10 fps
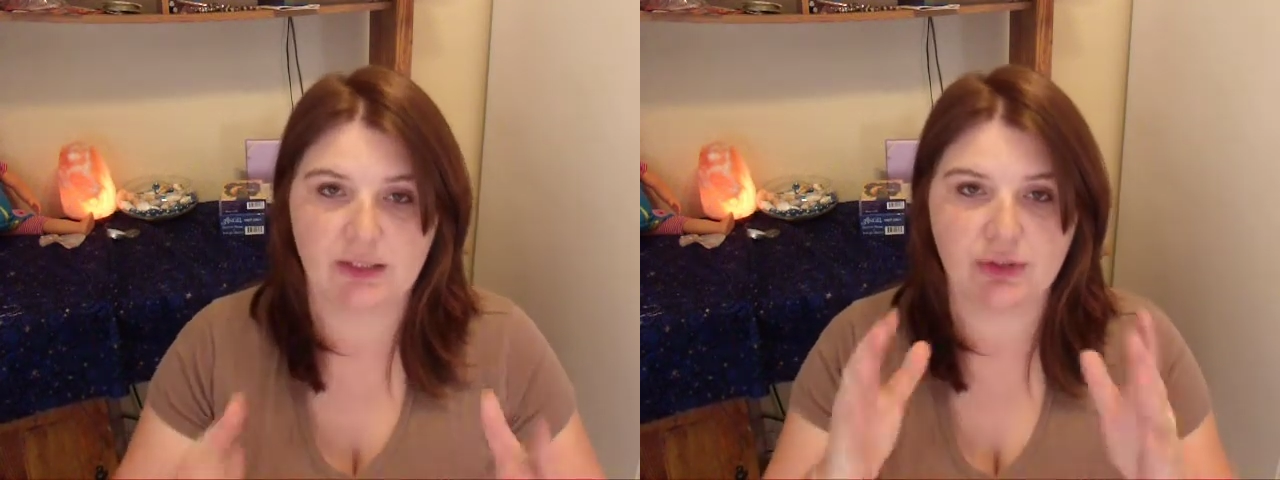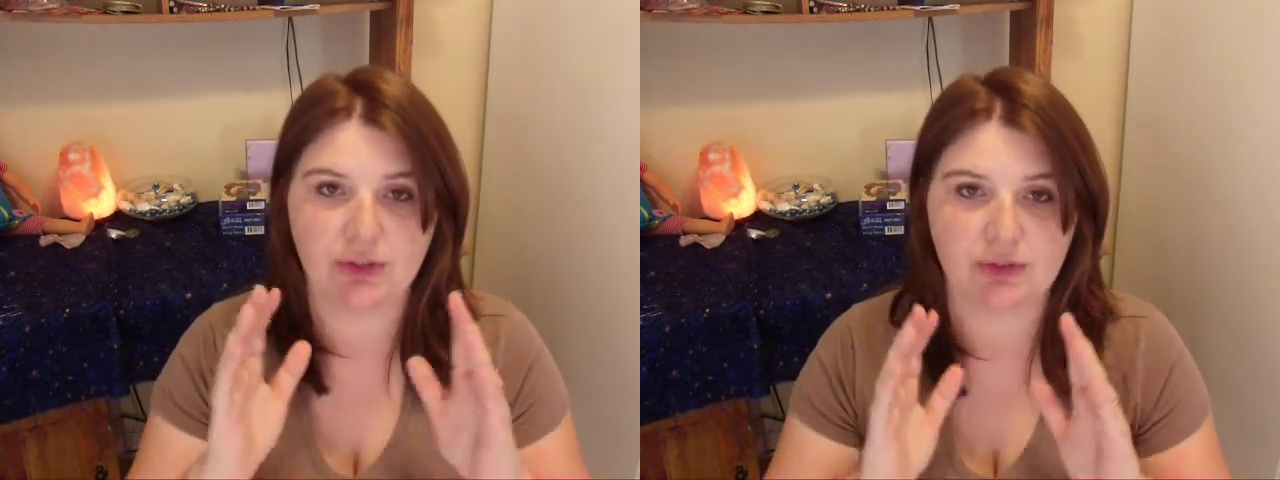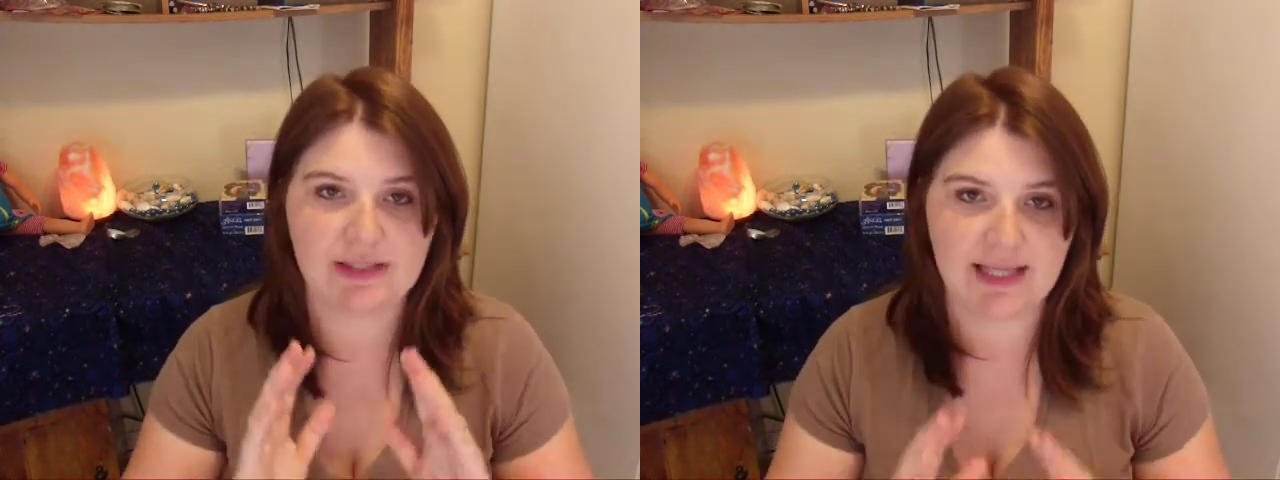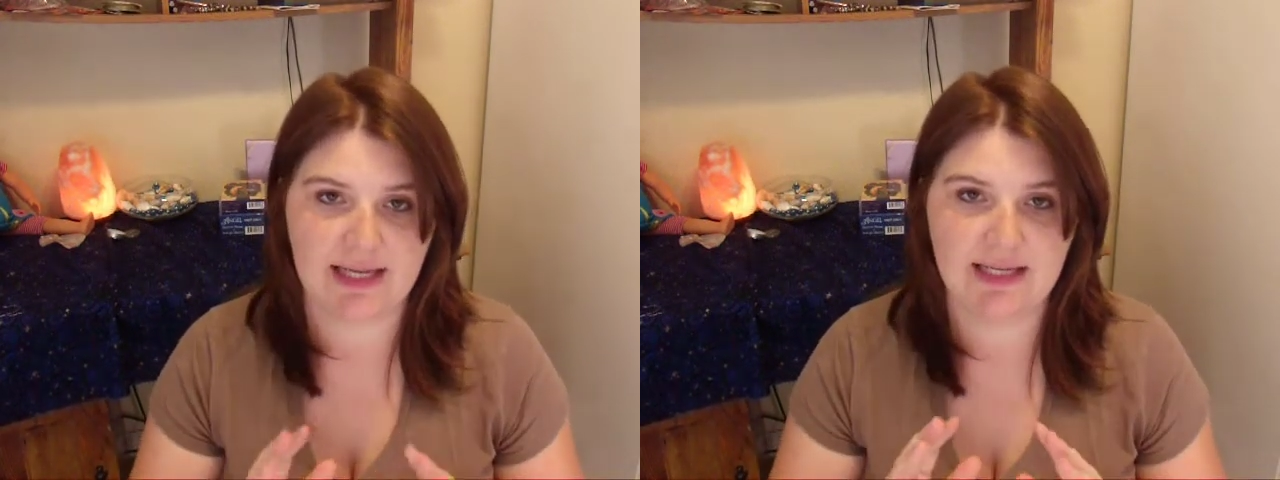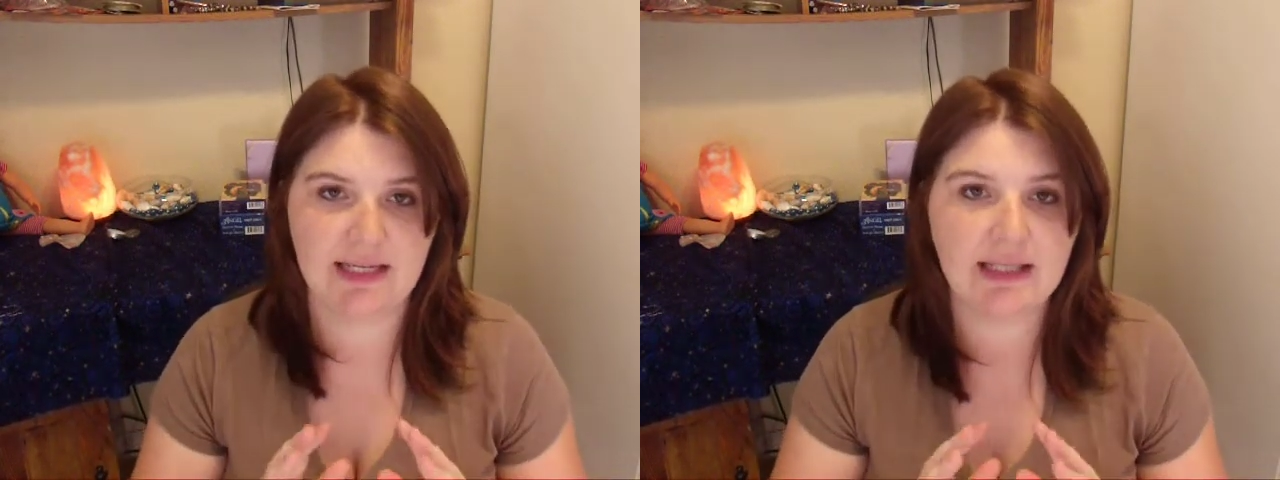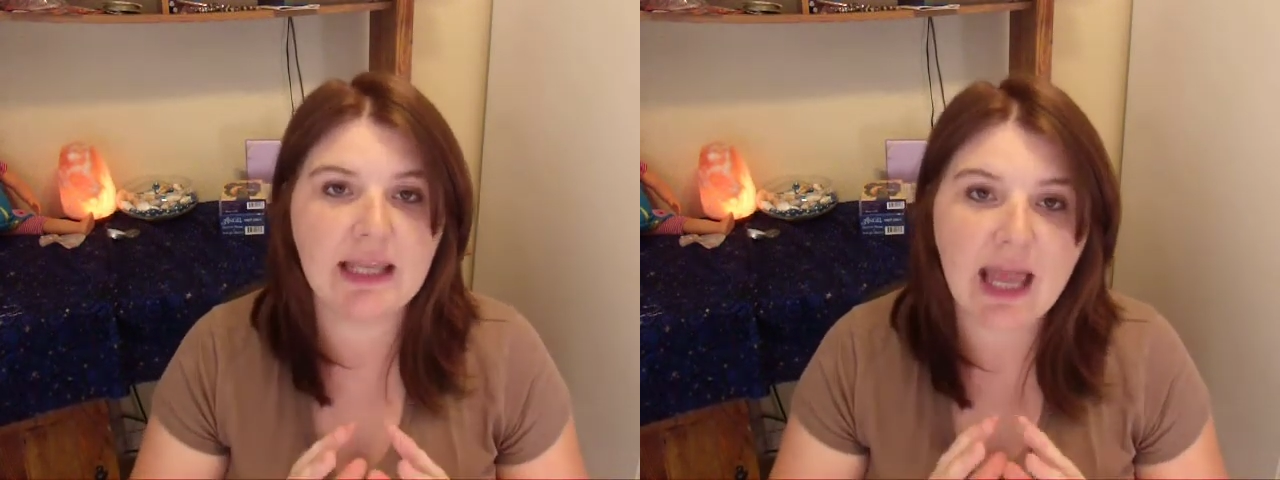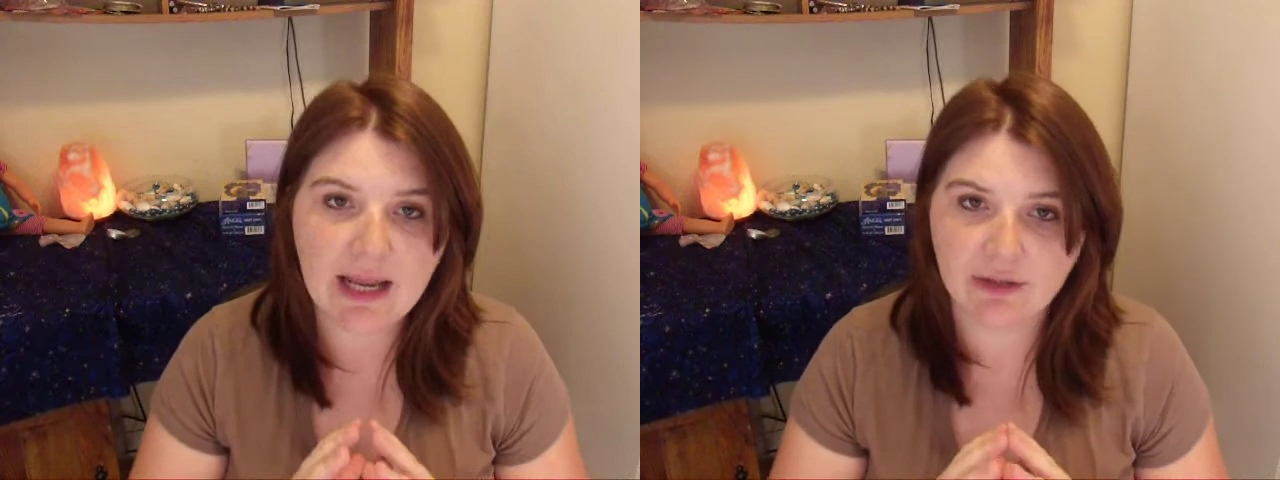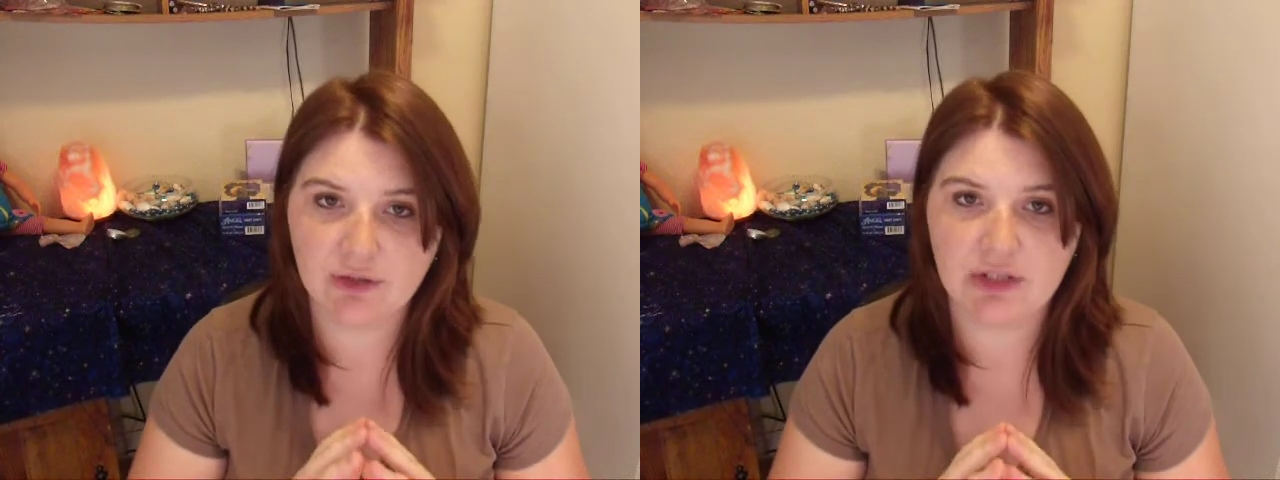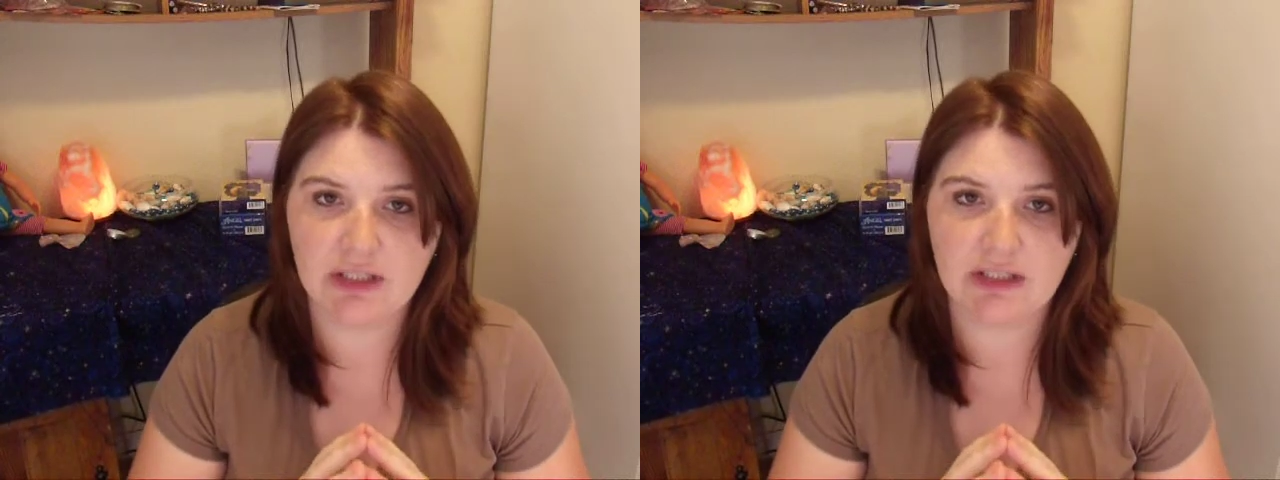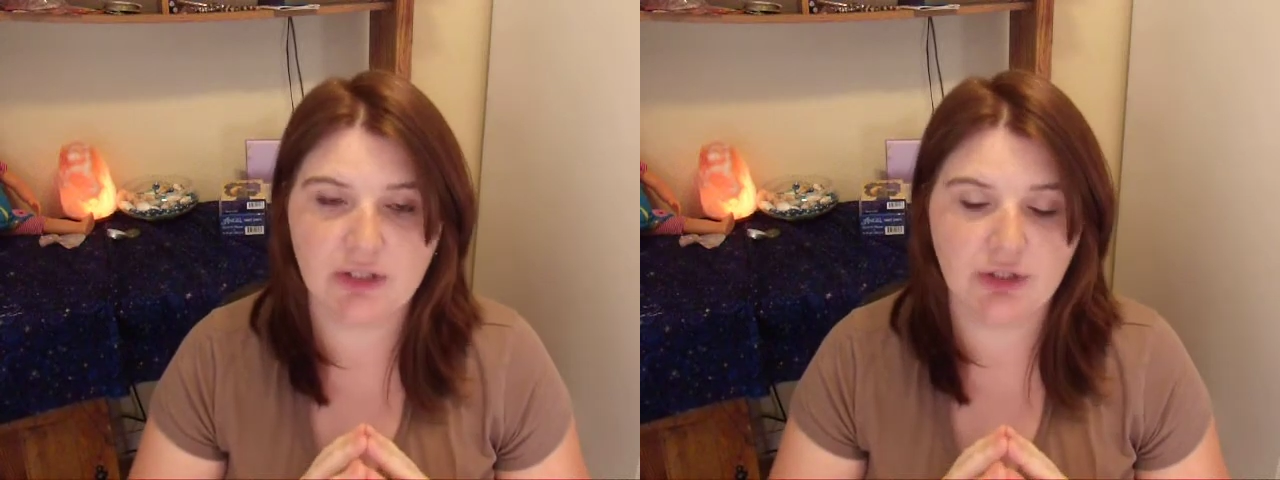So you're sending the
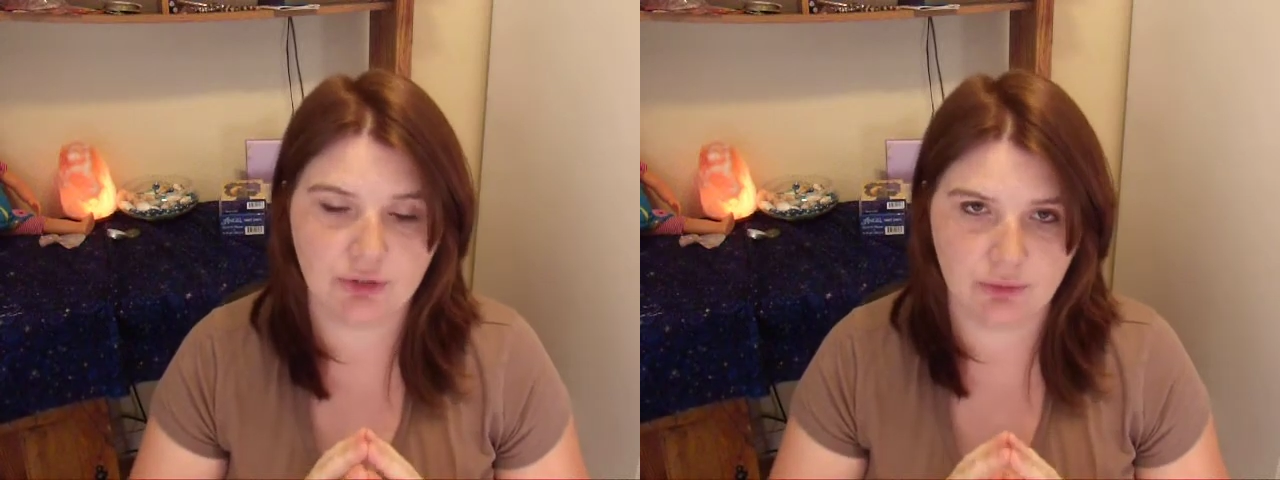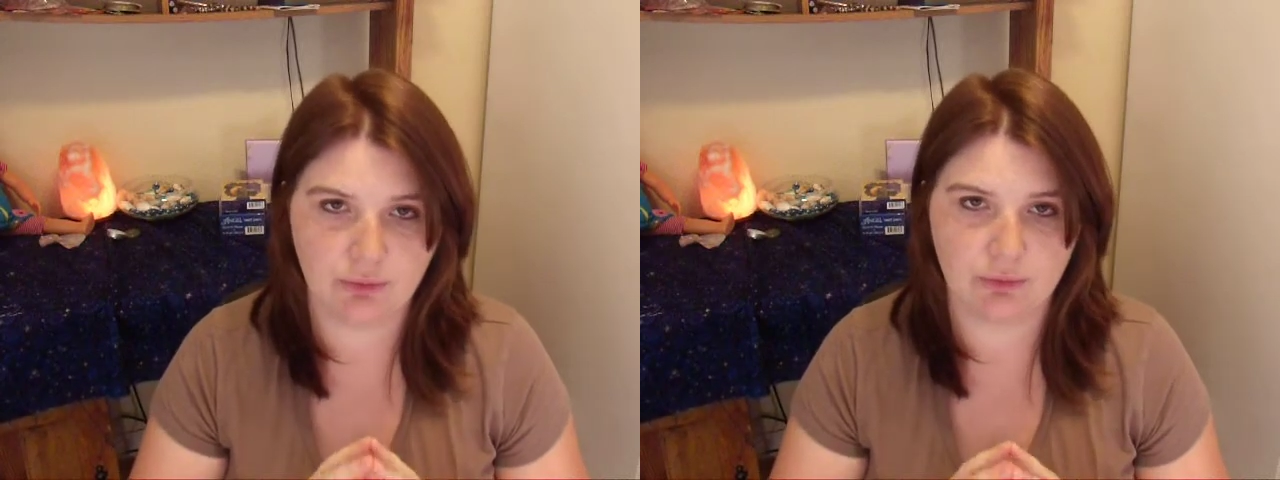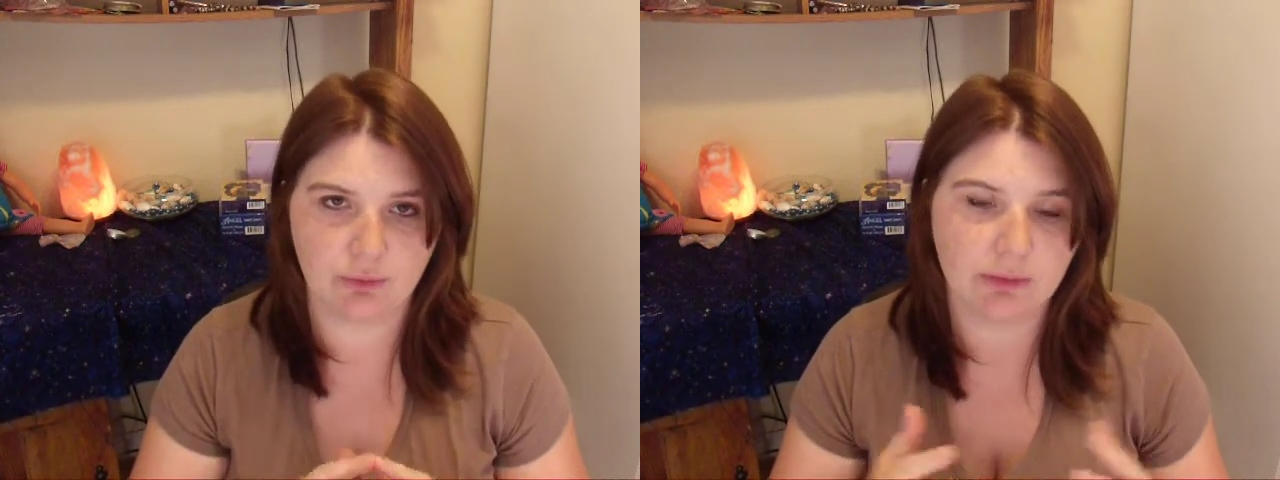energy to,